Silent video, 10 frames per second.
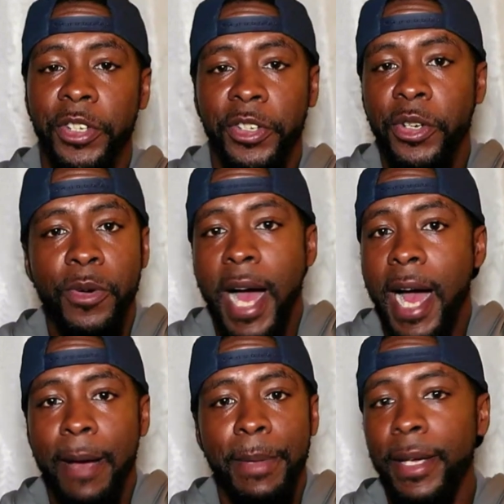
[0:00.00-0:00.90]
just too
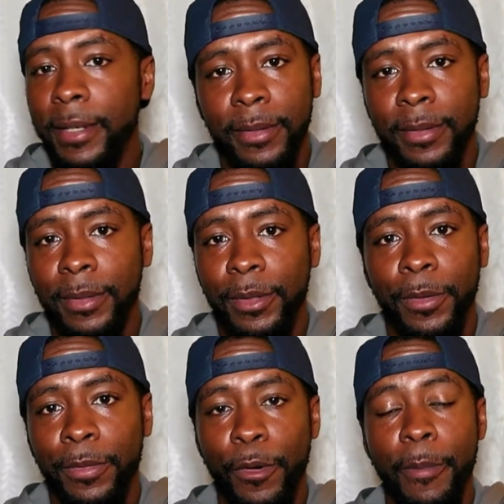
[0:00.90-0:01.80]
high, man,
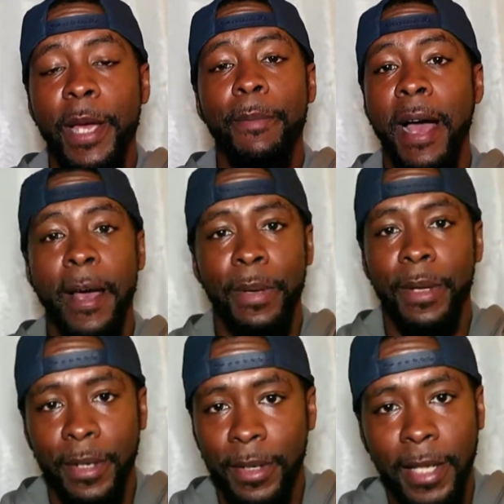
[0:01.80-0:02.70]
in my opinion.